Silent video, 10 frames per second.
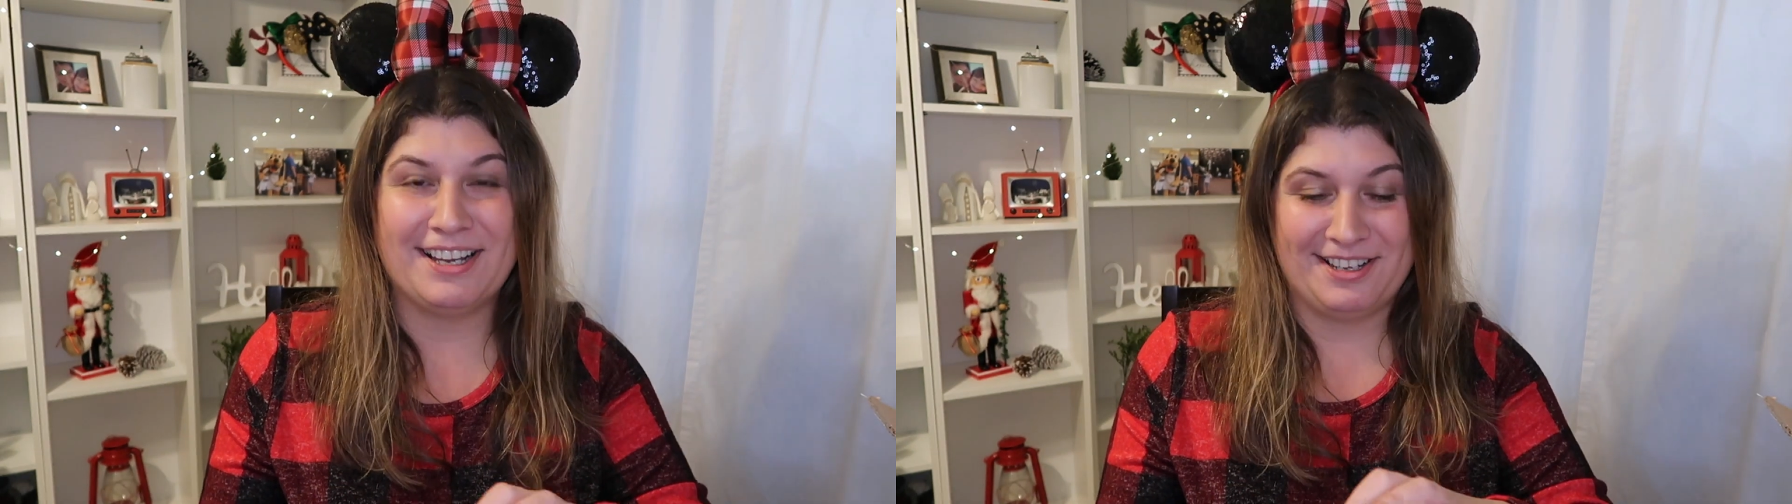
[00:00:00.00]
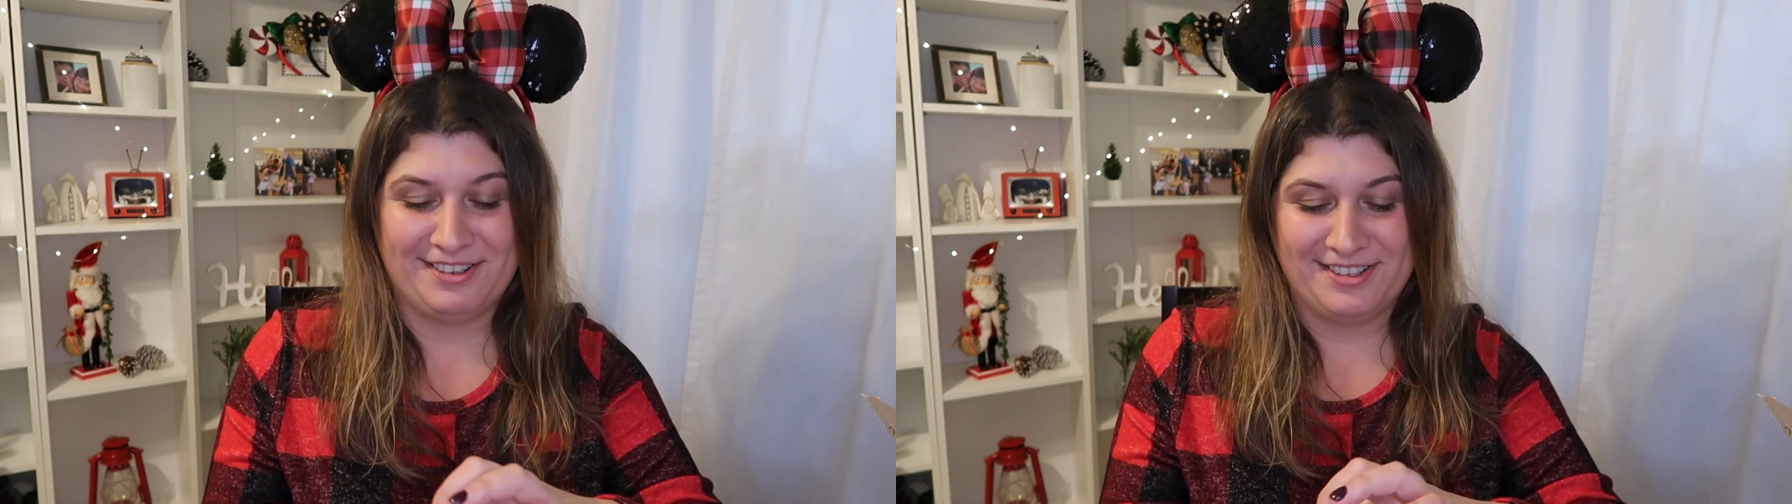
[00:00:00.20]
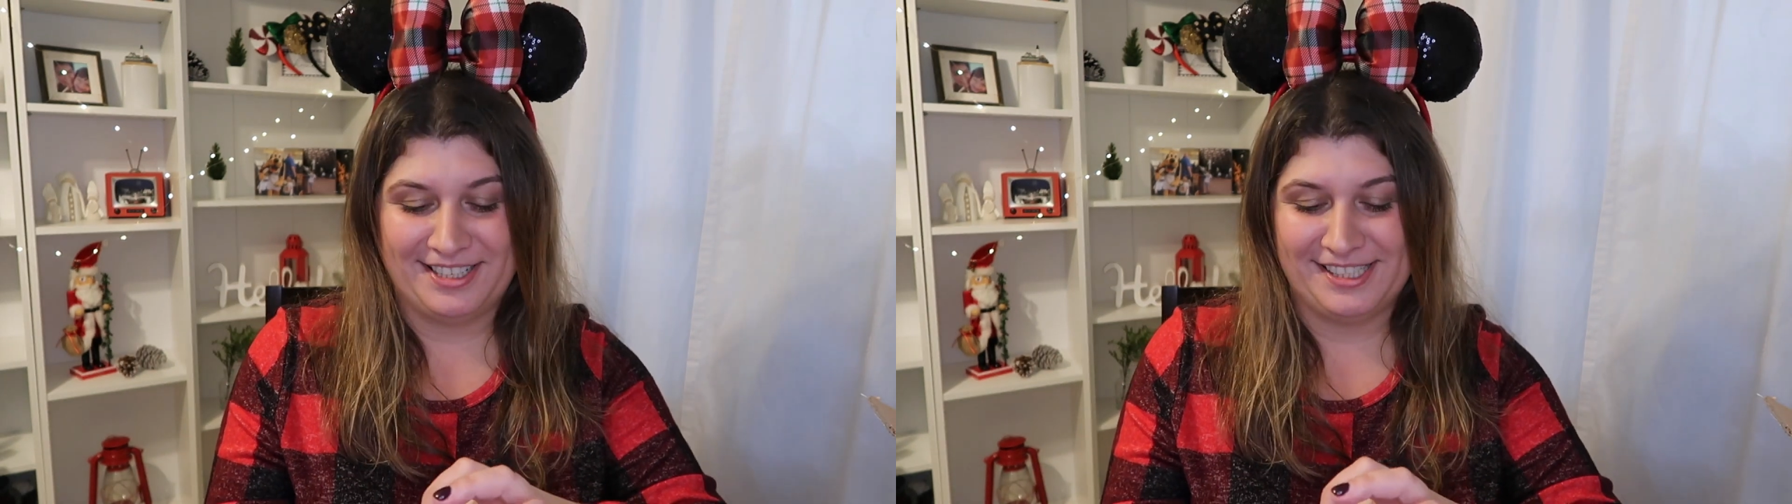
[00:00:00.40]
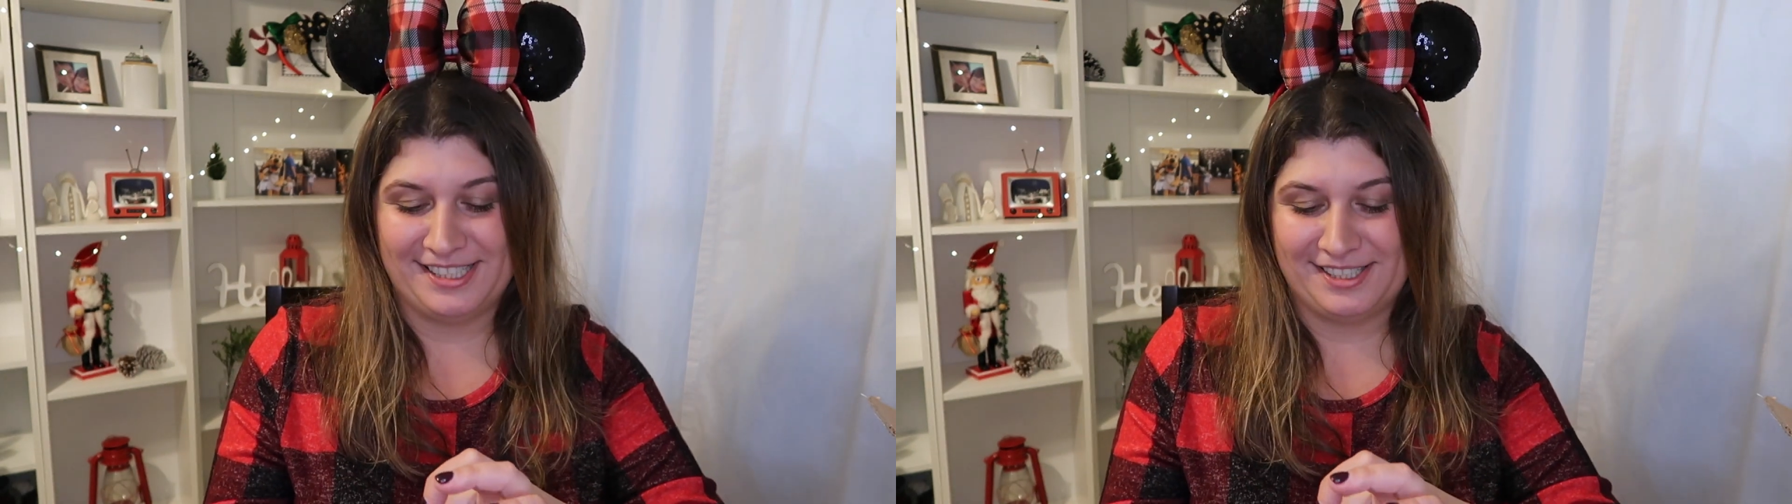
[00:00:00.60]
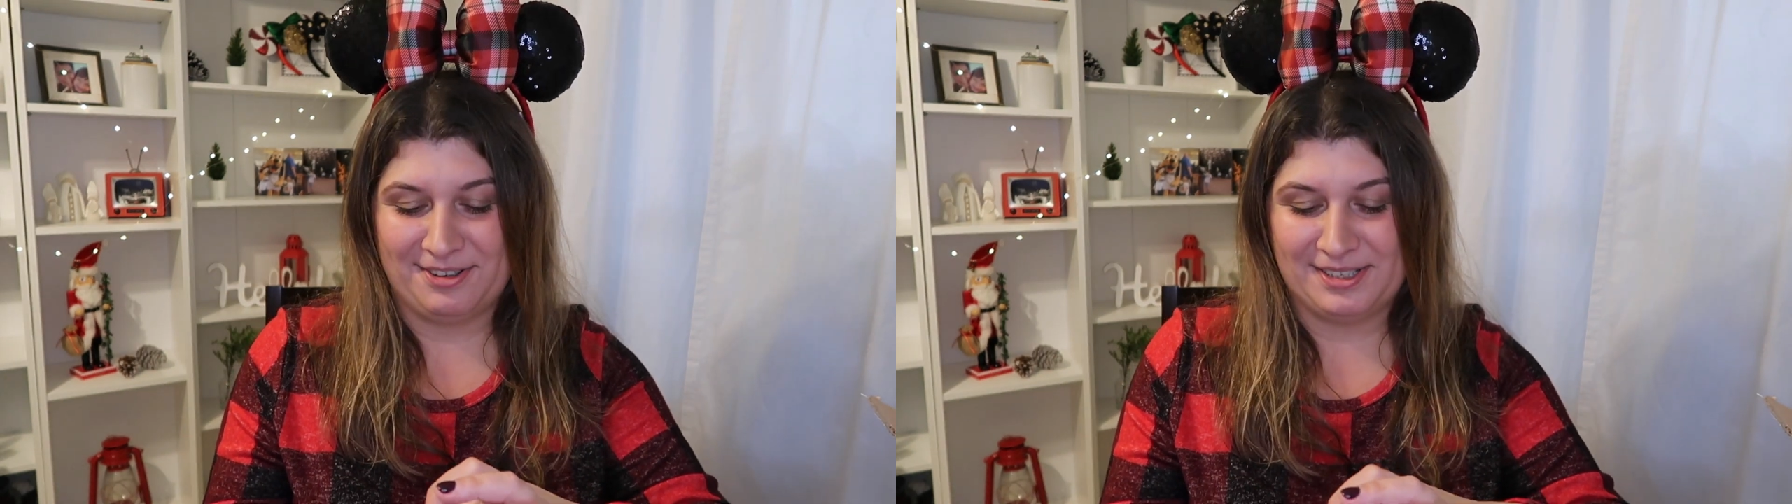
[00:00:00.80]
Oh, this is
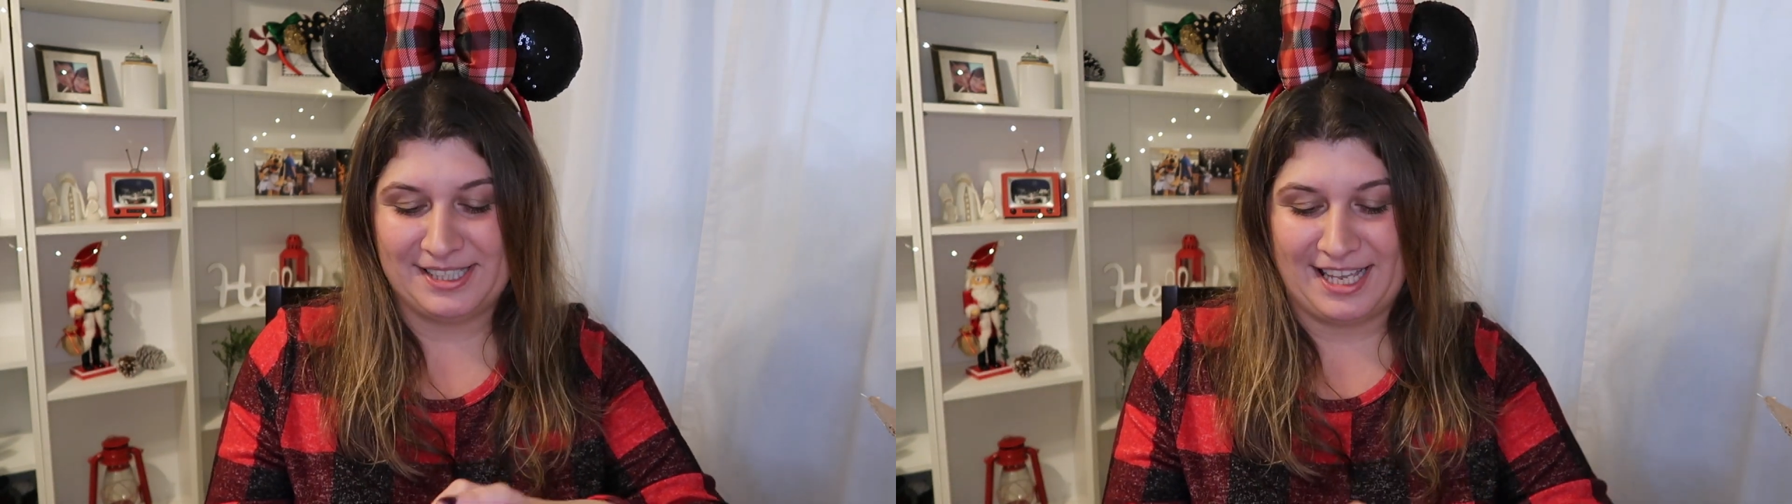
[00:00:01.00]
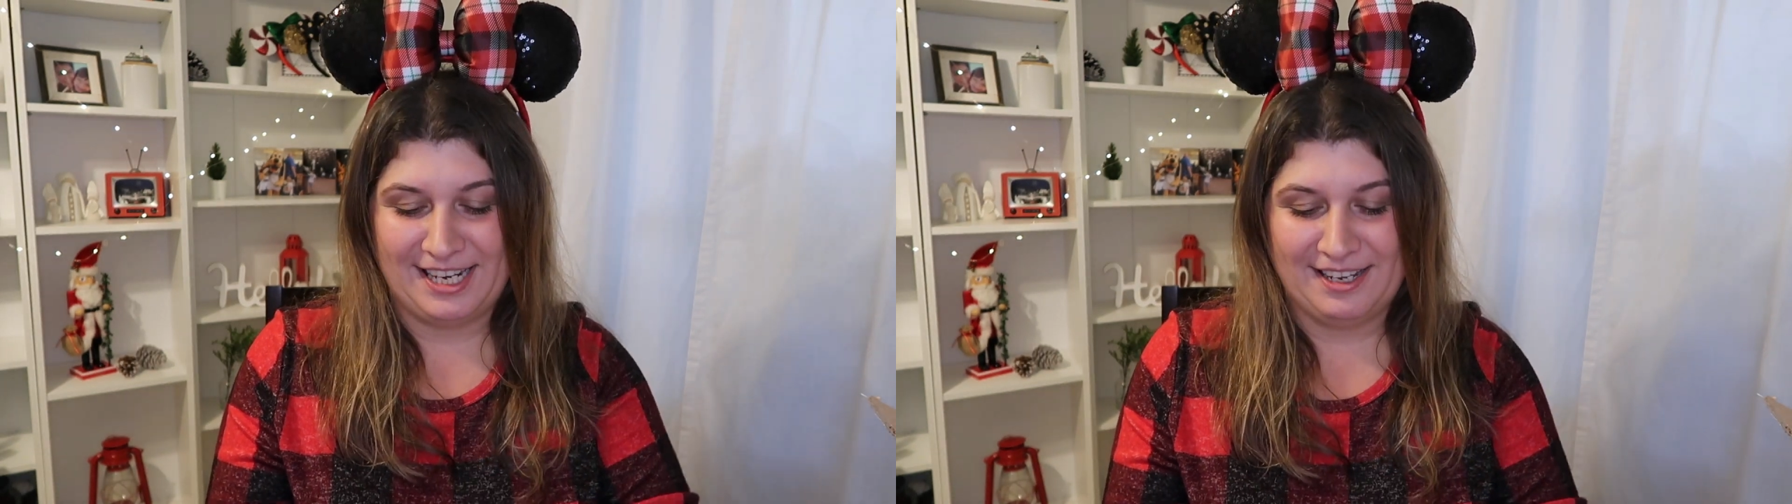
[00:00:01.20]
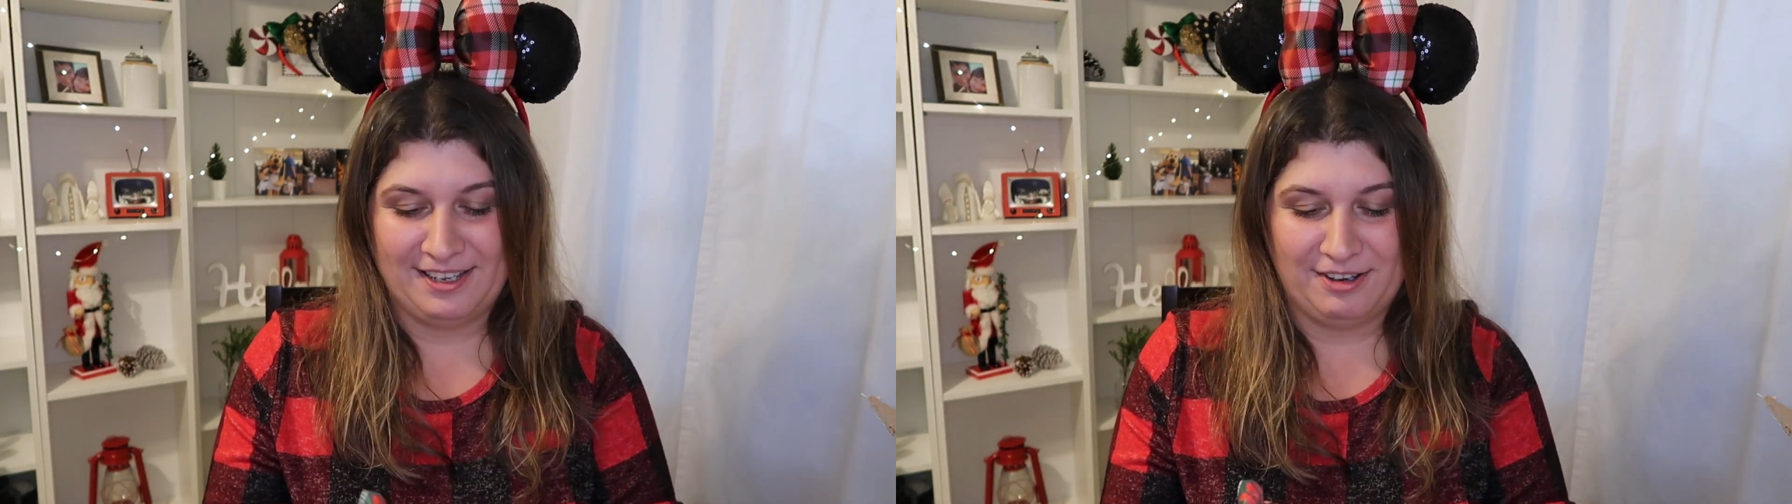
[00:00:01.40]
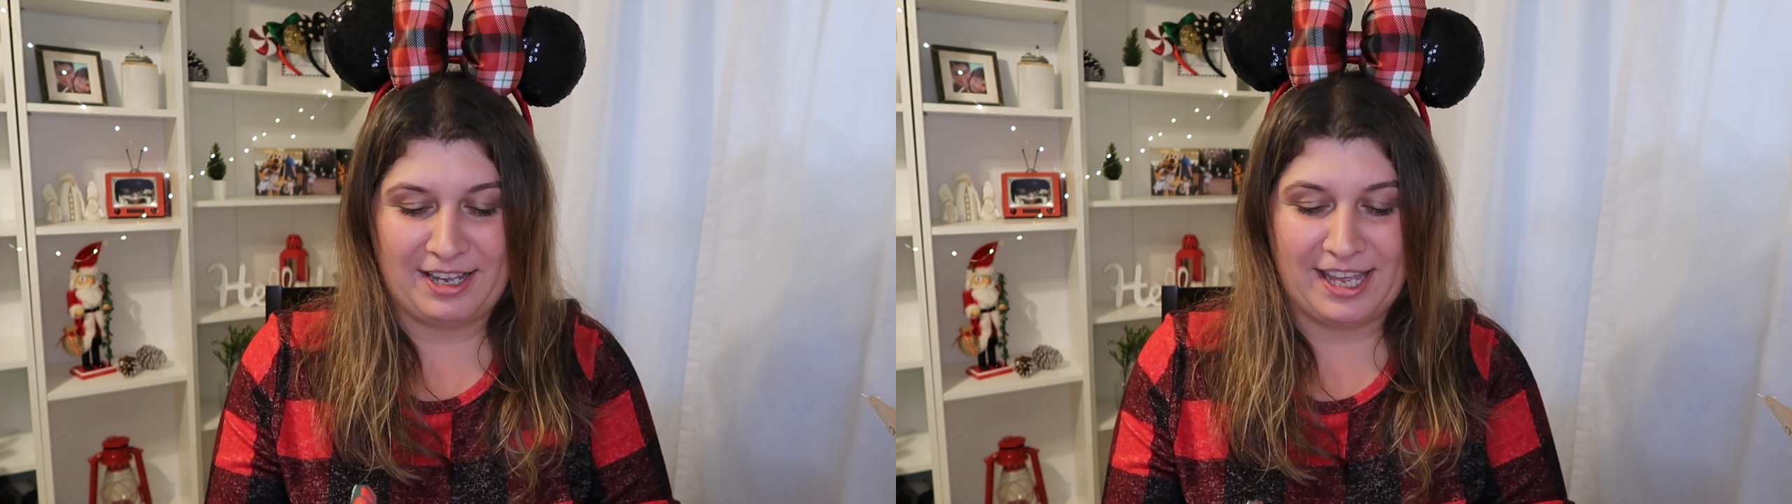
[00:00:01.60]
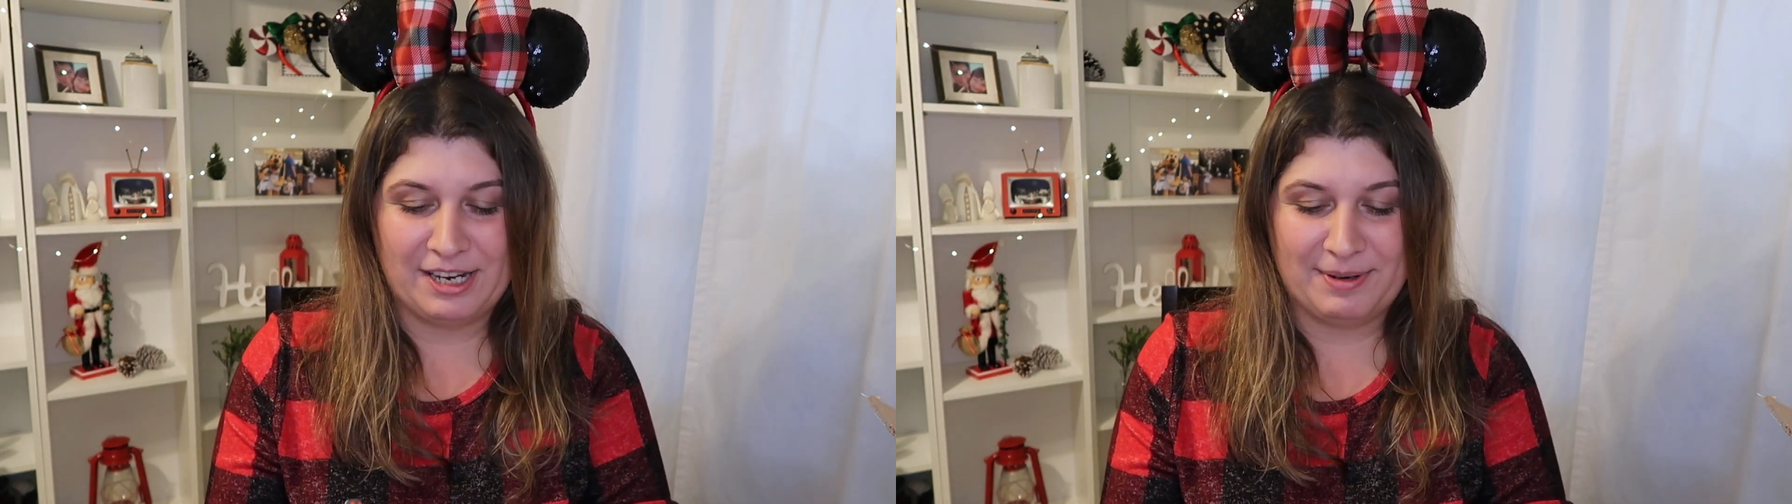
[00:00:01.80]
so exciting.
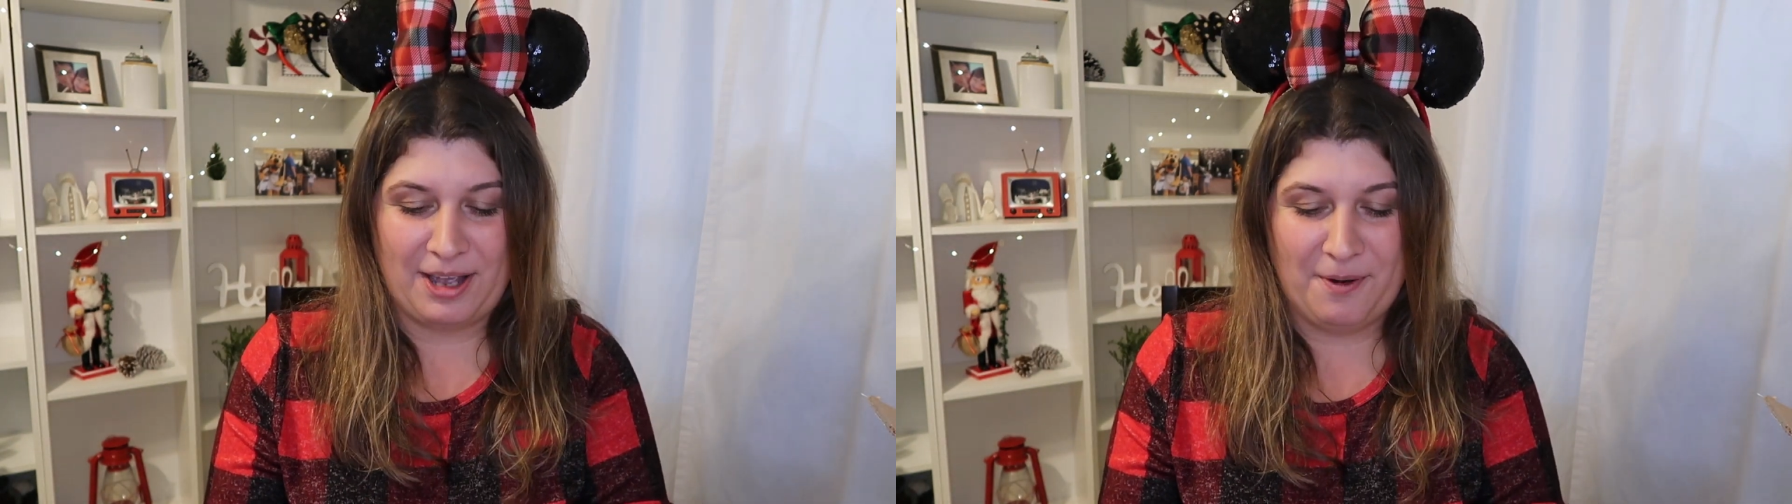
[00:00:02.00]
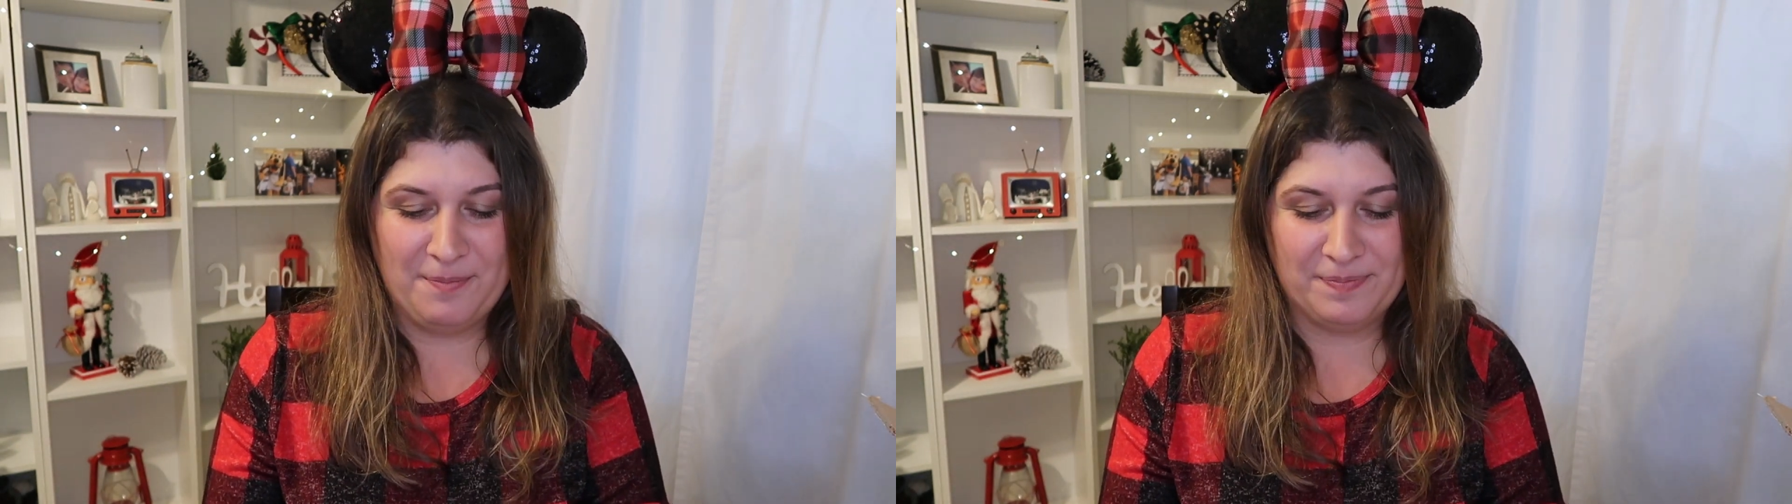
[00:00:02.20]
Okay, here we go.